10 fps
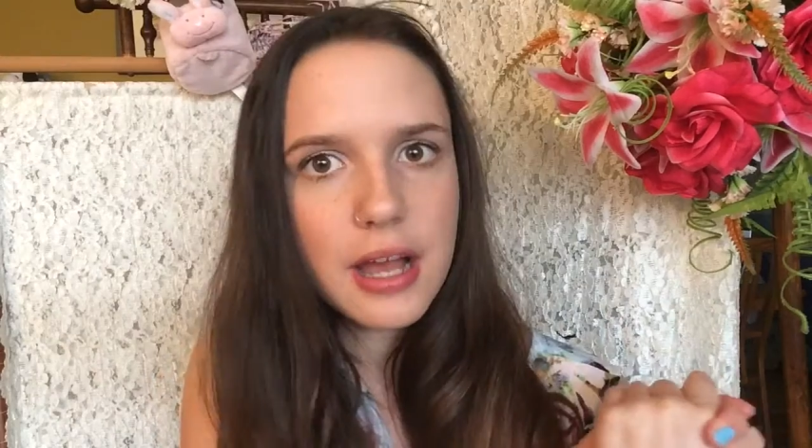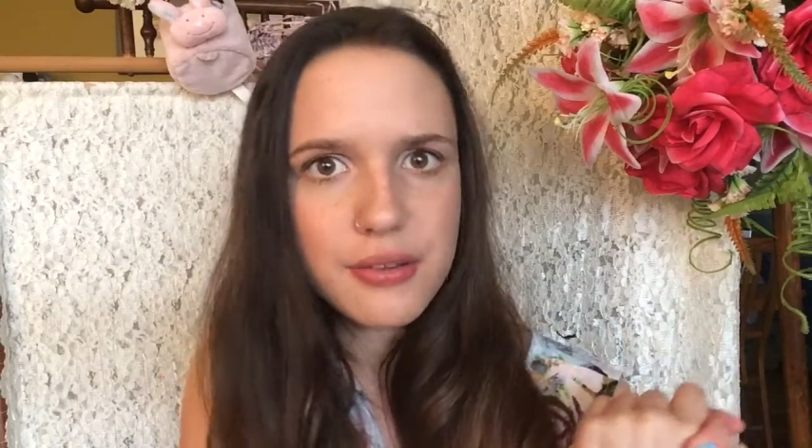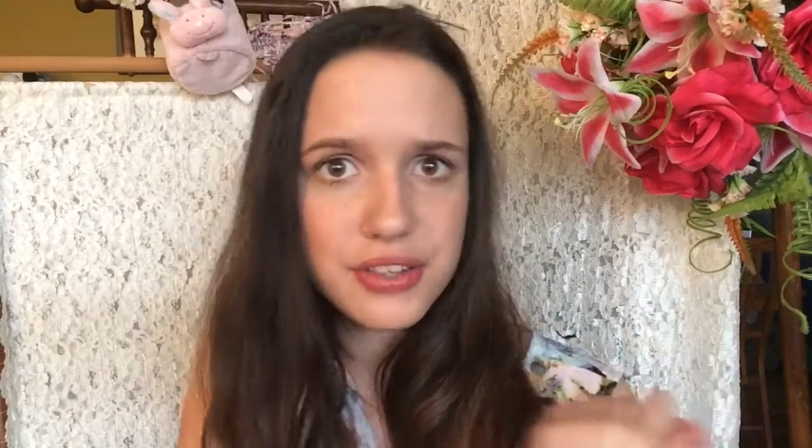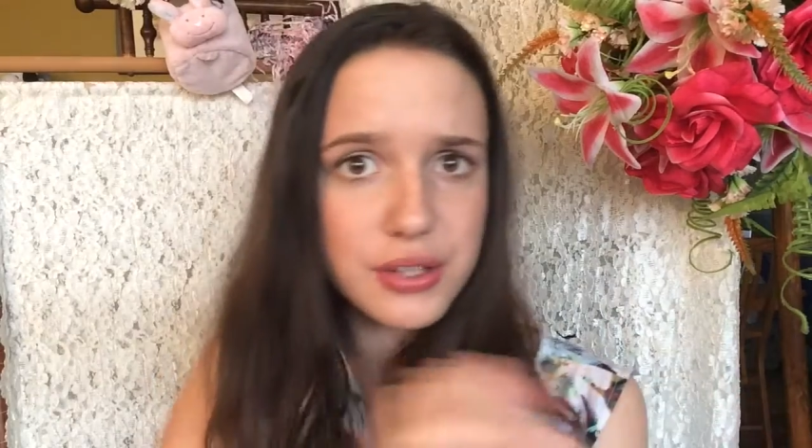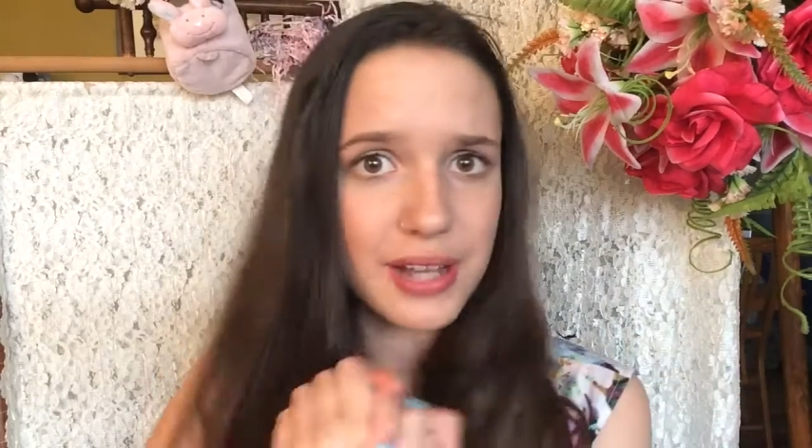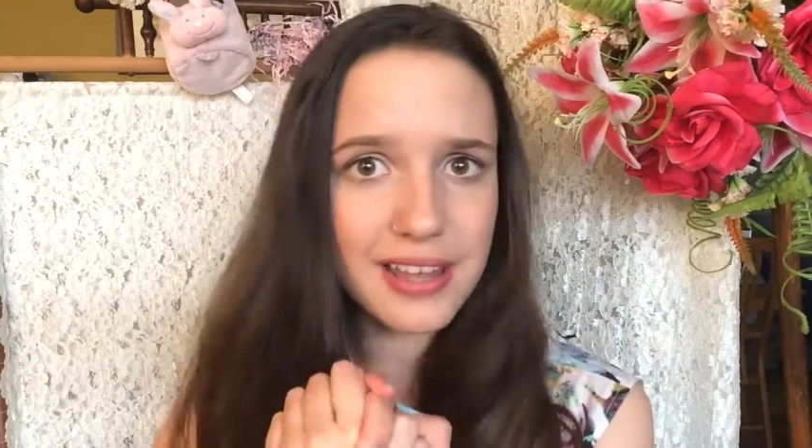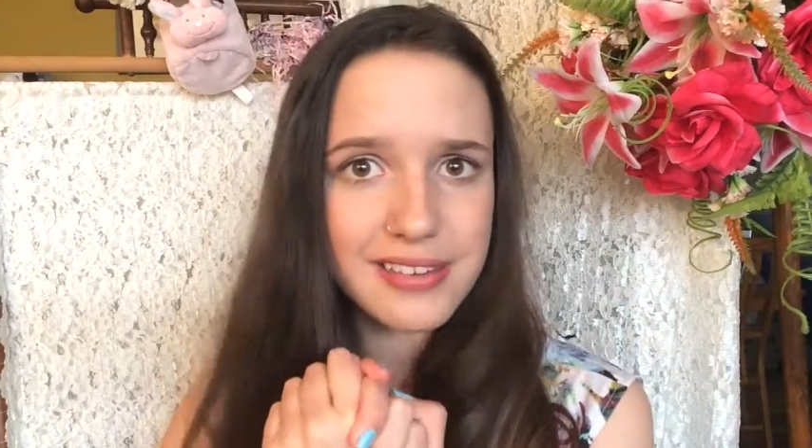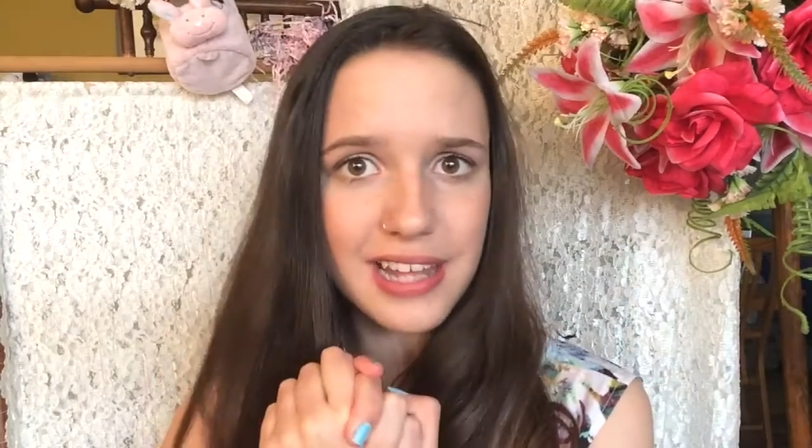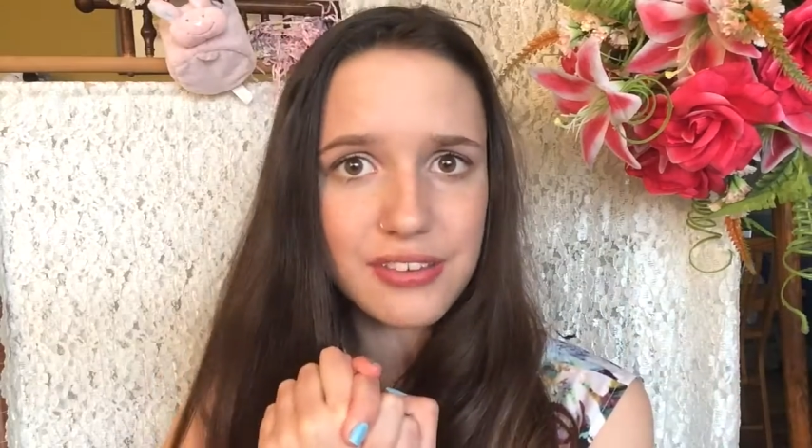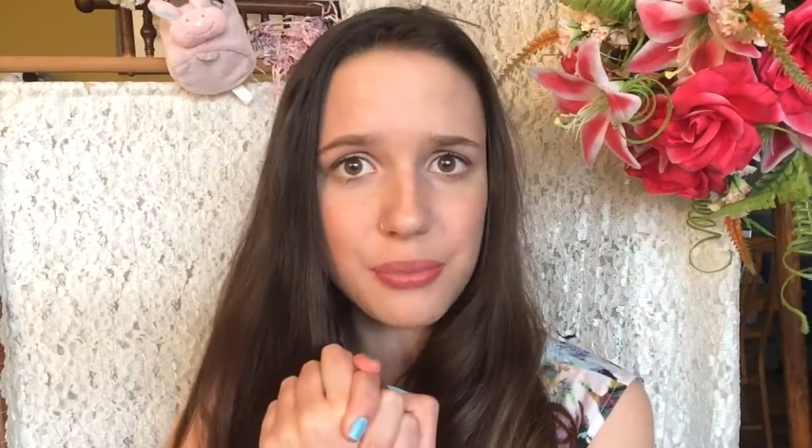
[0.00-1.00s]
I'll see you
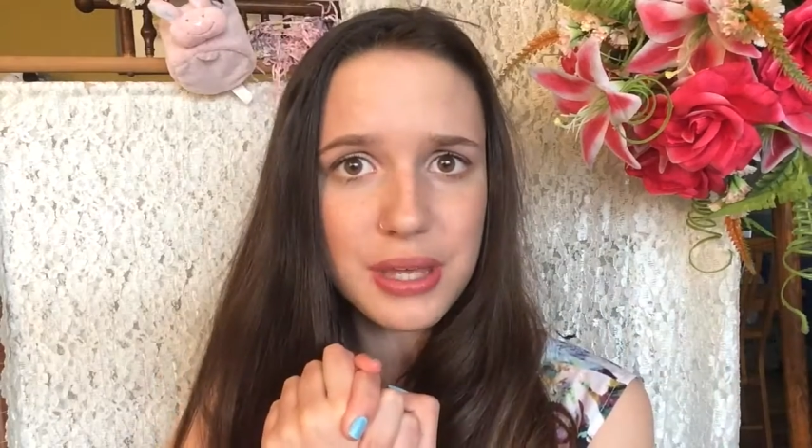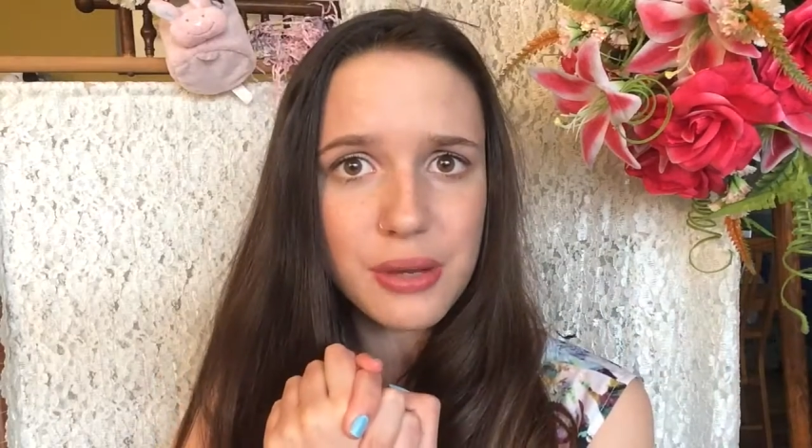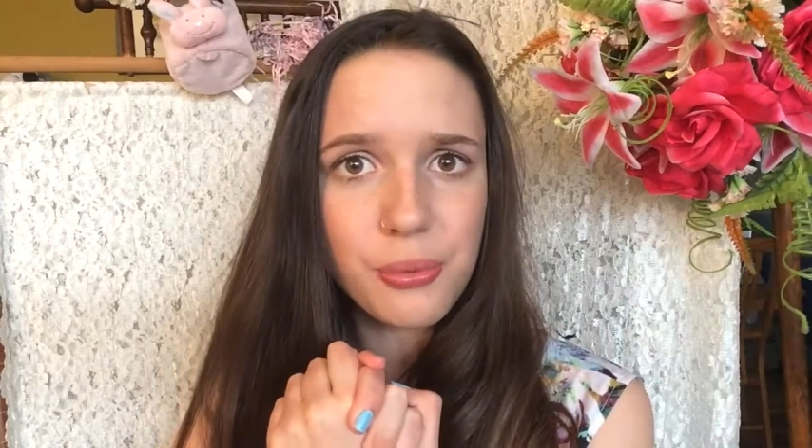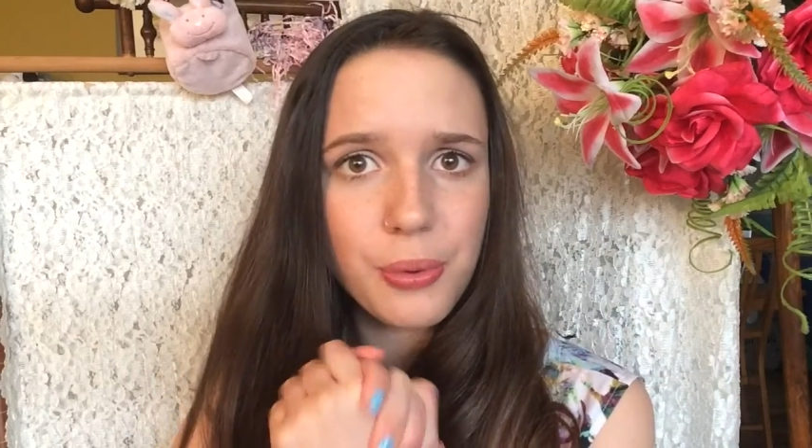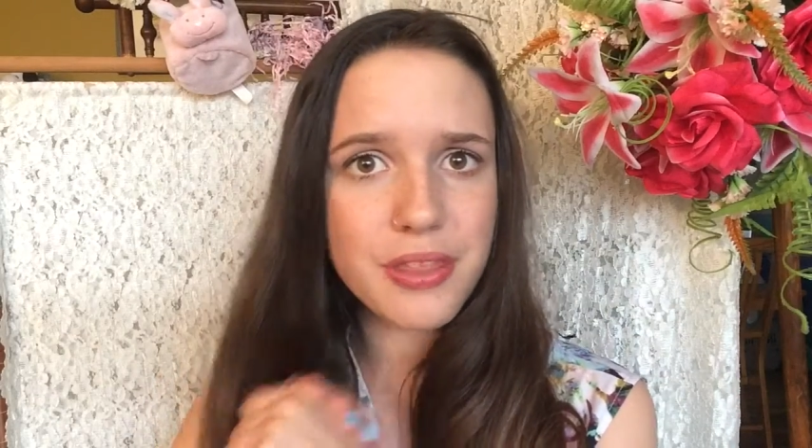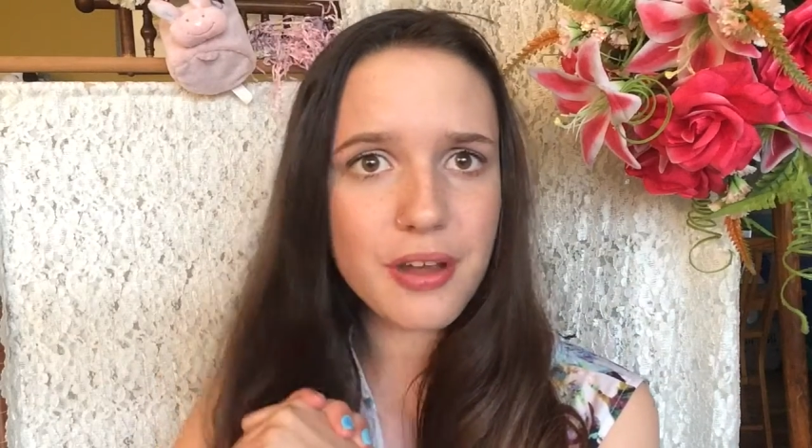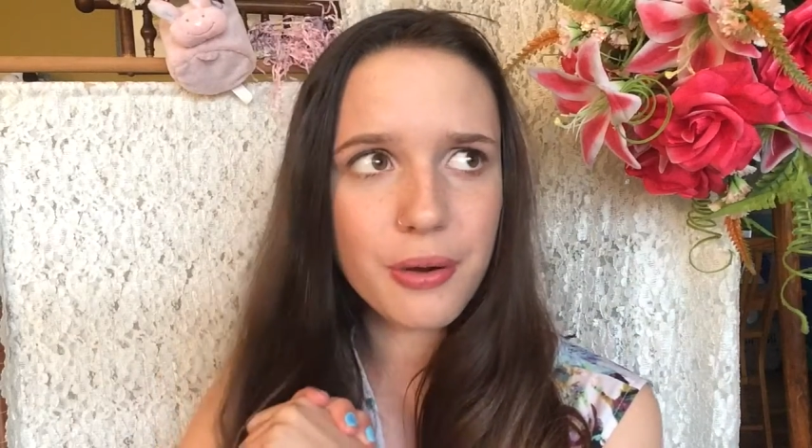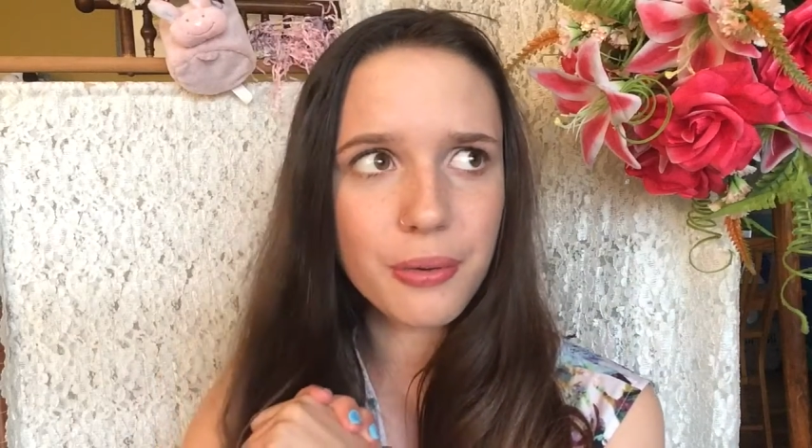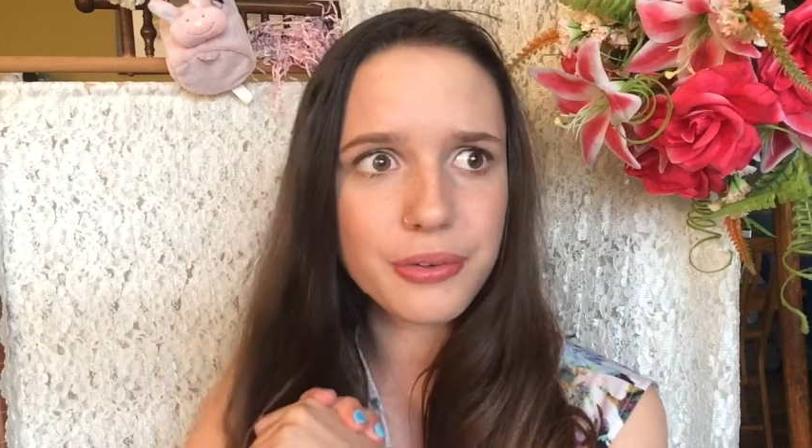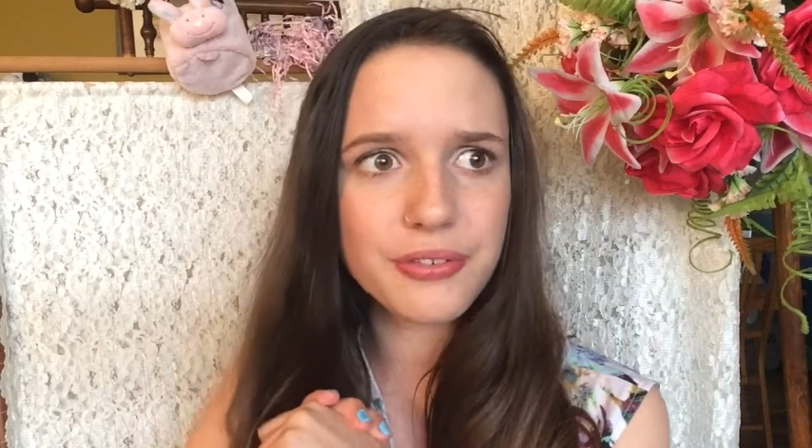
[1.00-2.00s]
guys next week with a
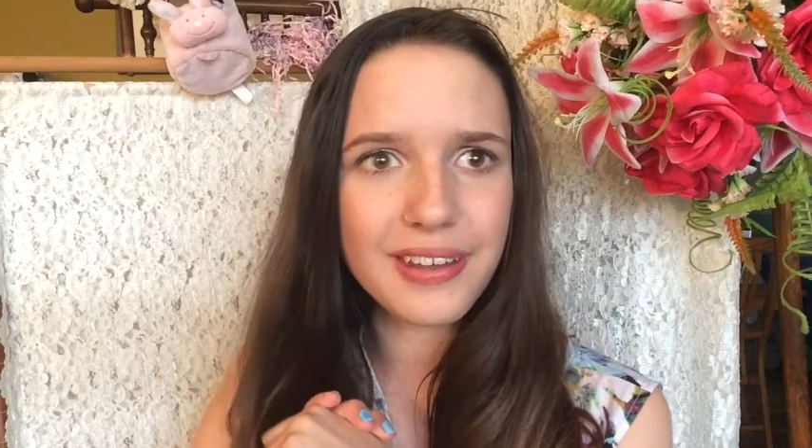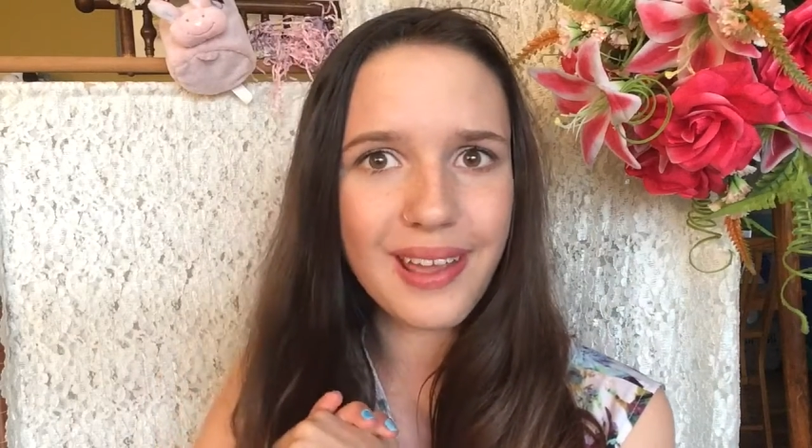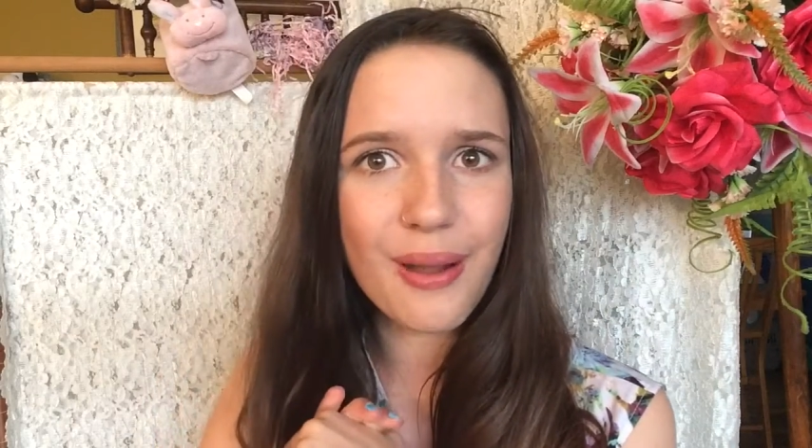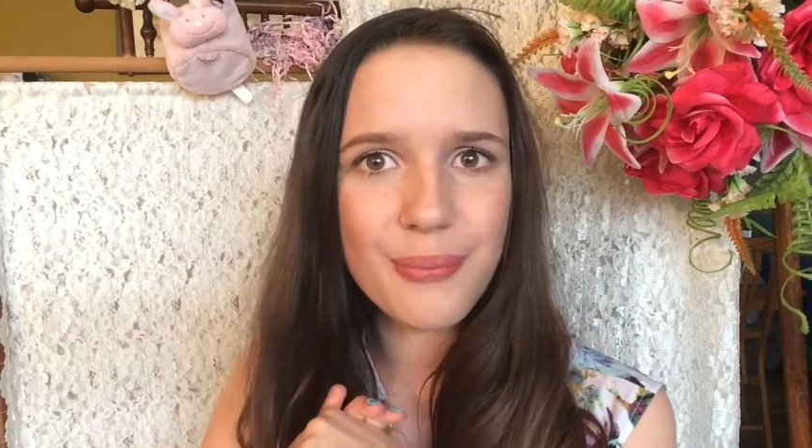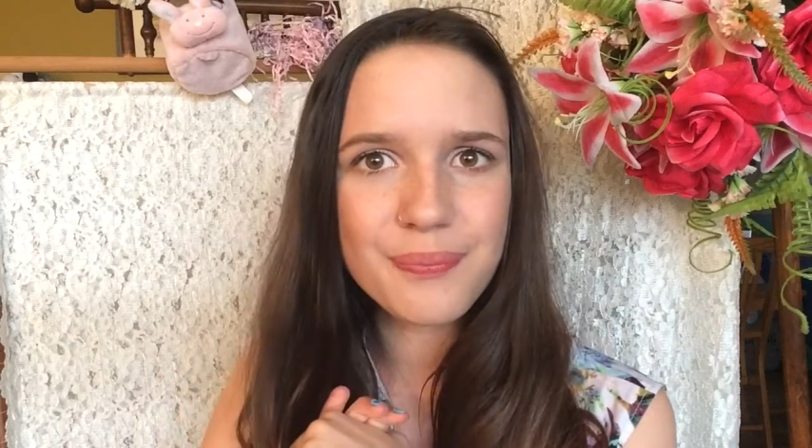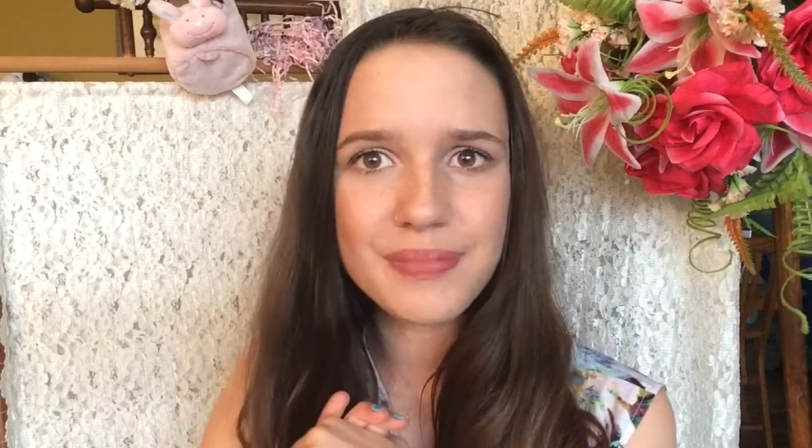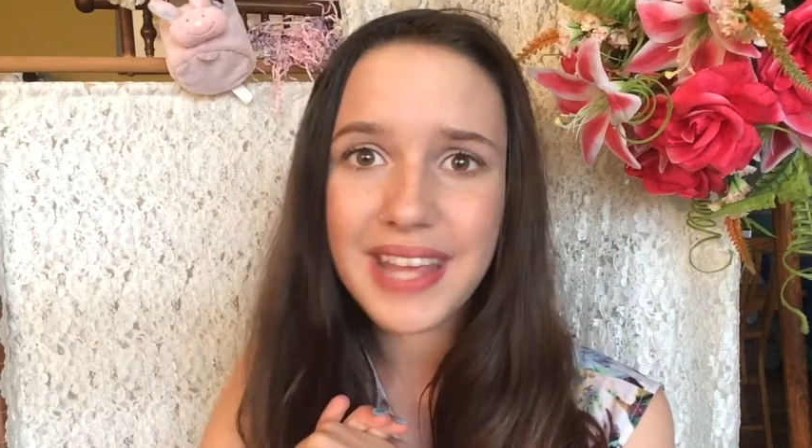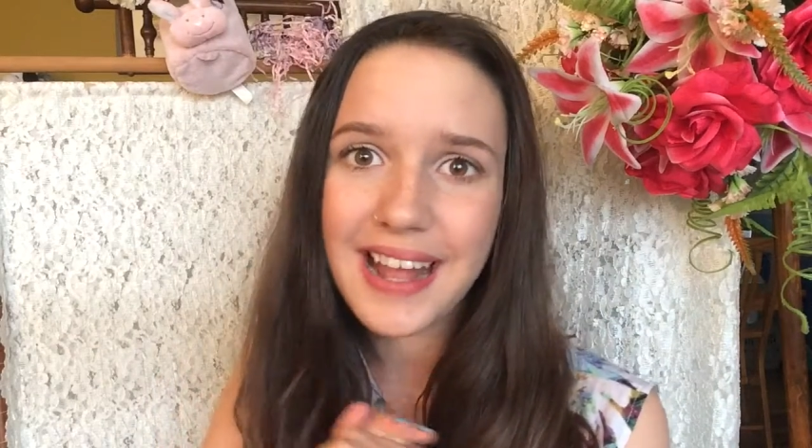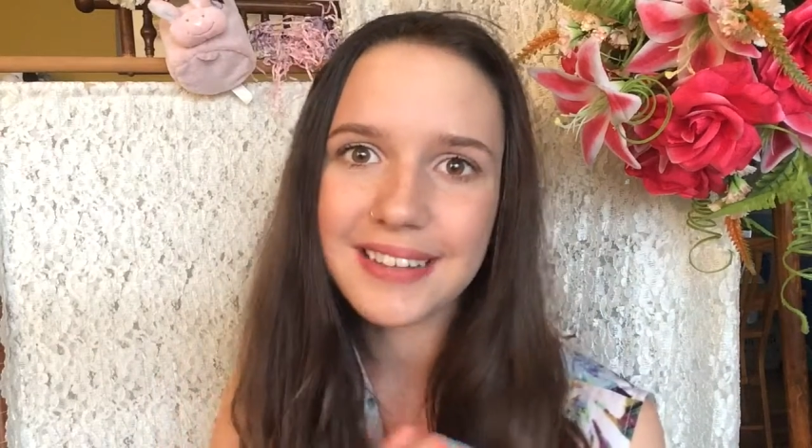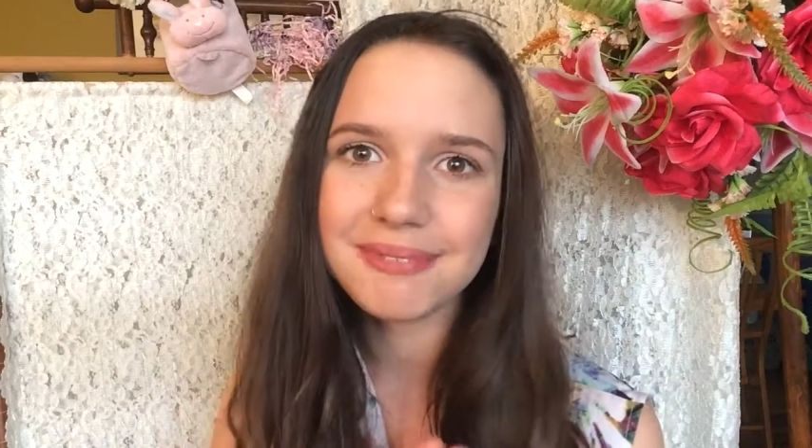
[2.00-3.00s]
whole new video.
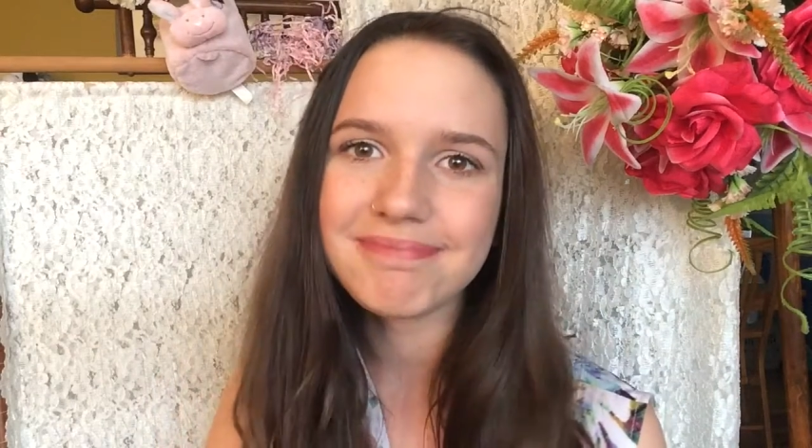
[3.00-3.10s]
Yeah.